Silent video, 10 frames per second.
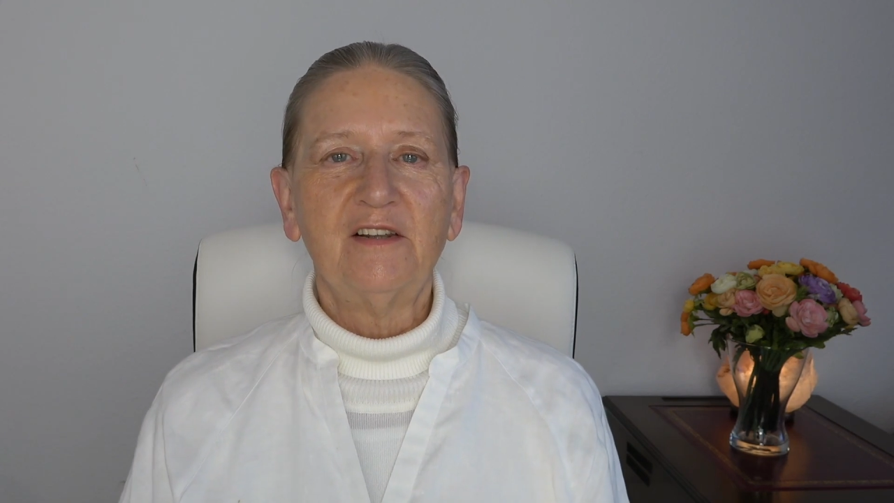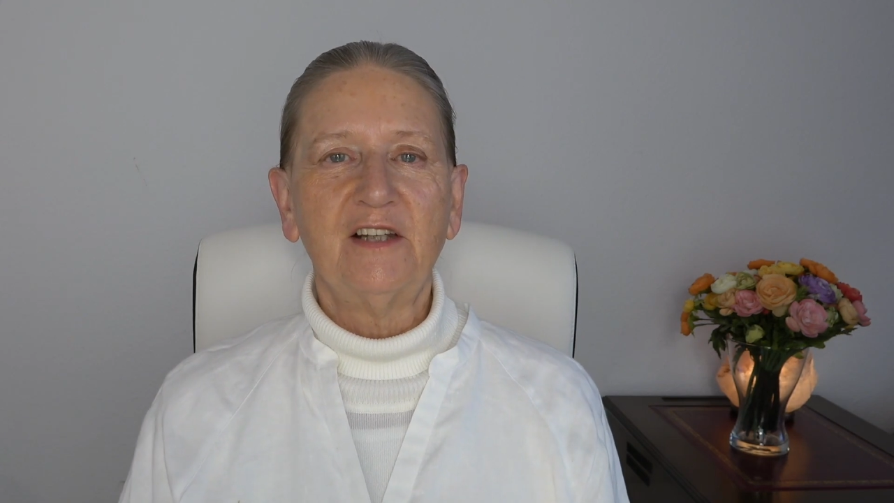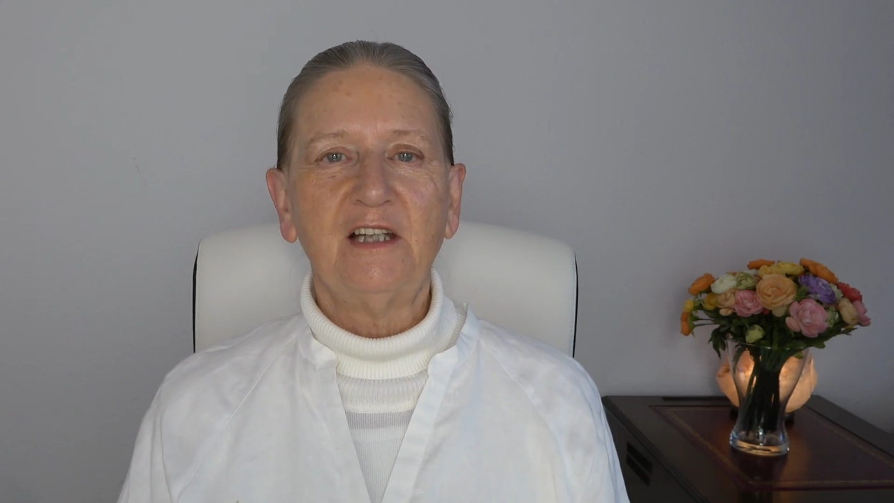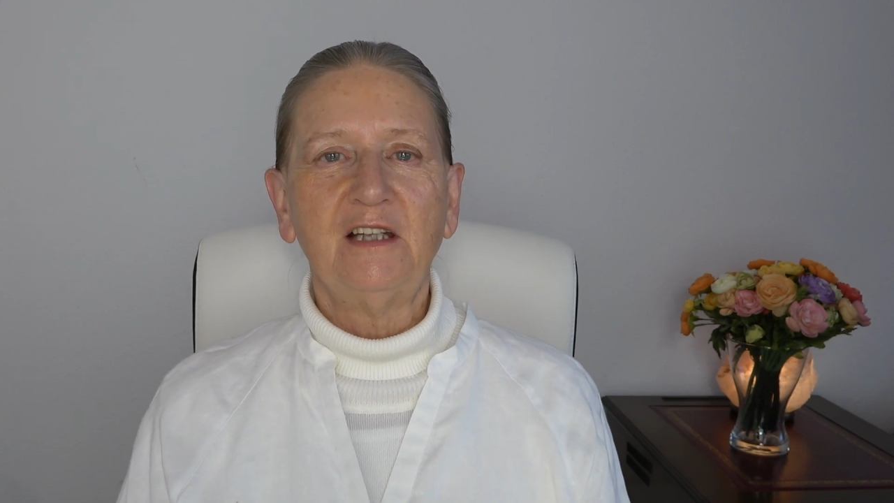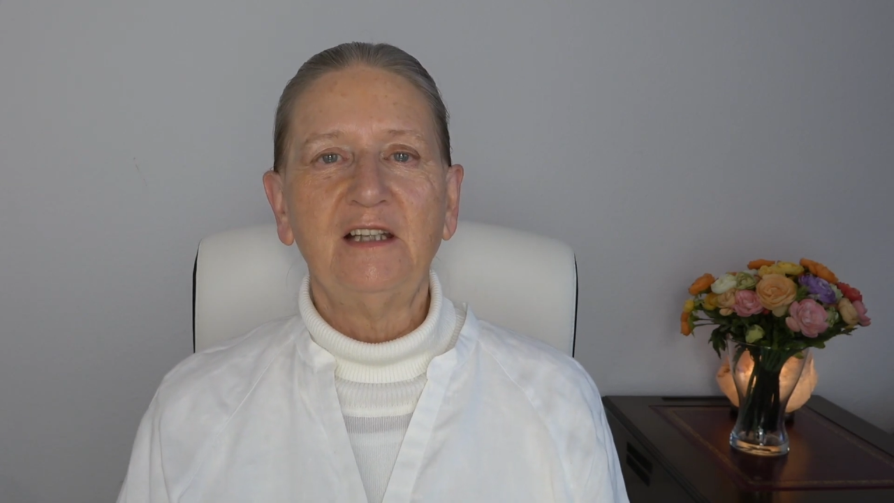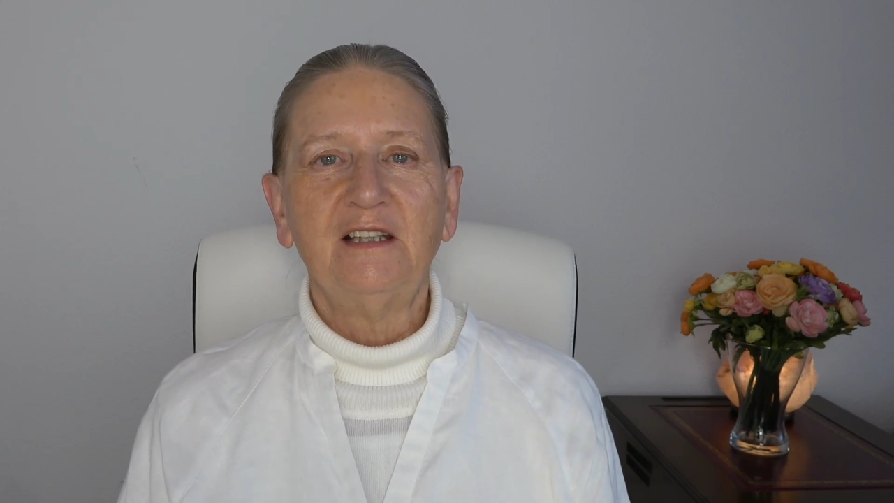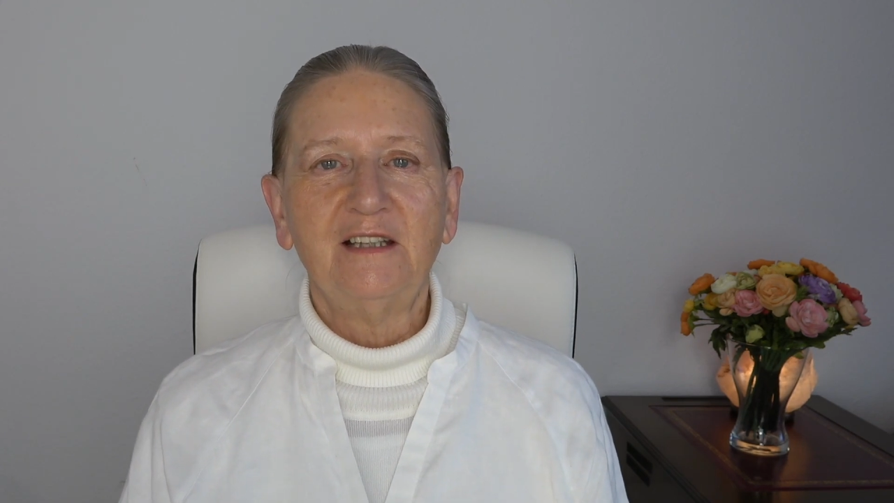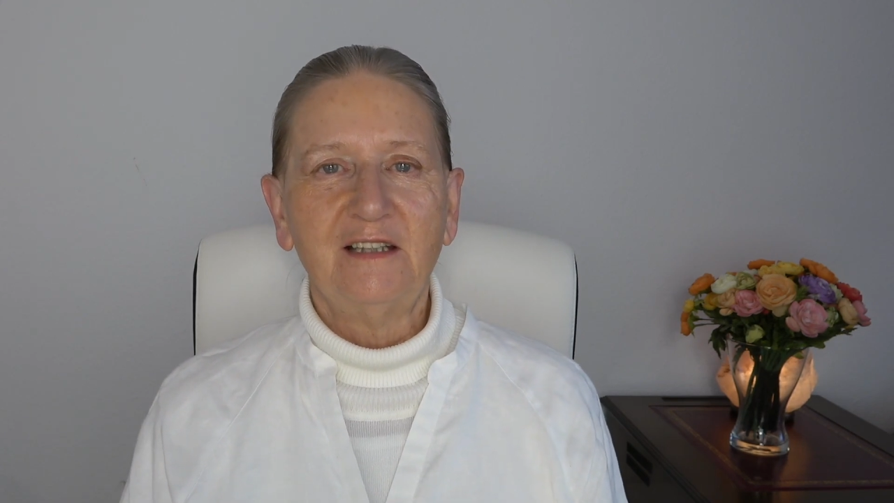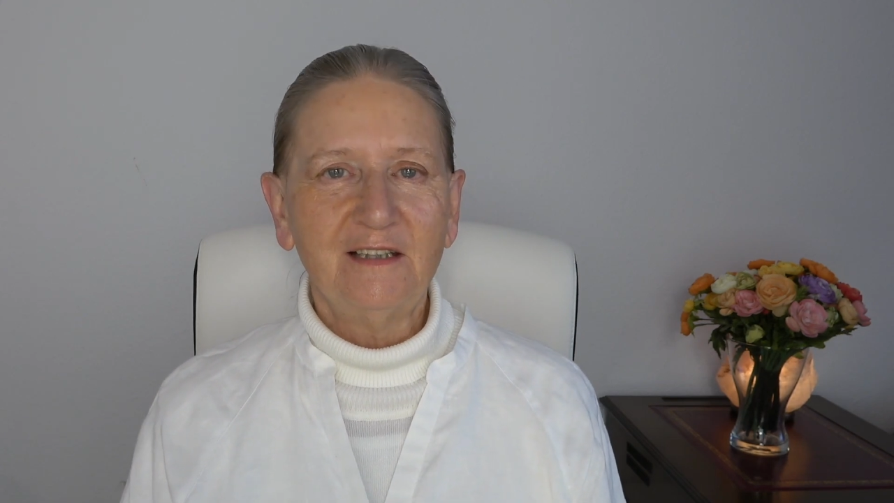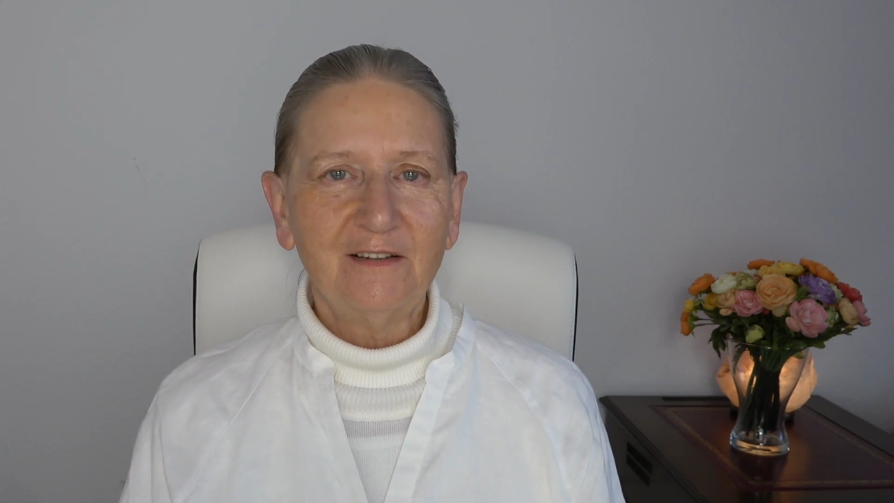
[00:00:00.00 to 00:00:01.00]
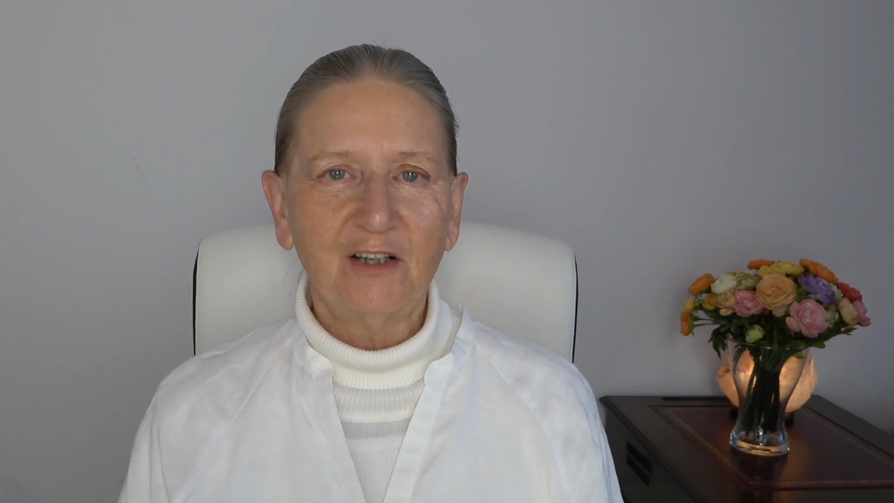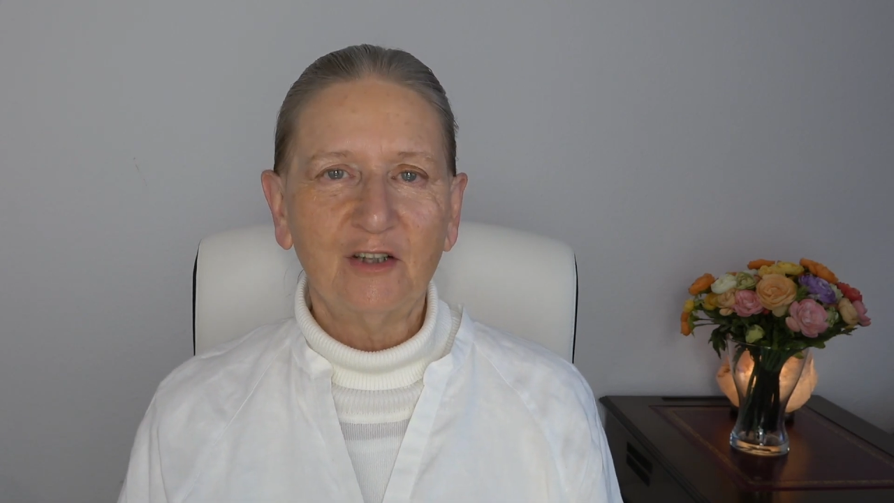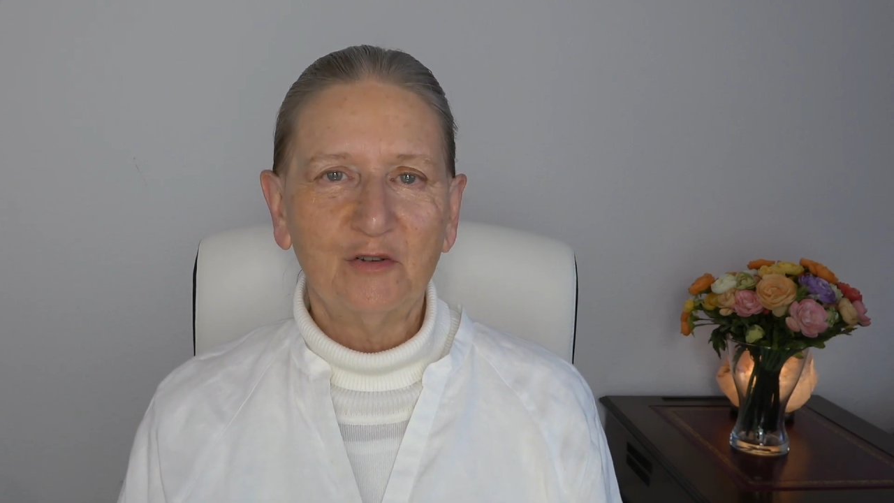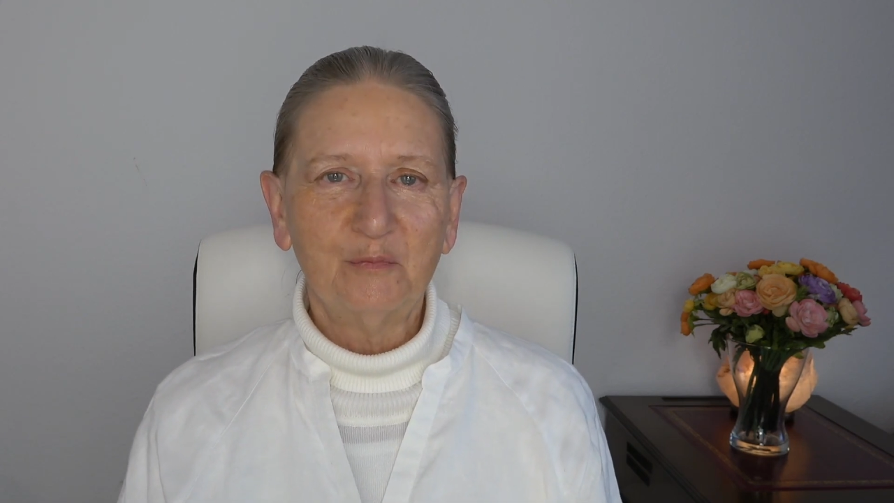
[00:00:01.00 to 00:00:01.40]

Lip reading: the hero,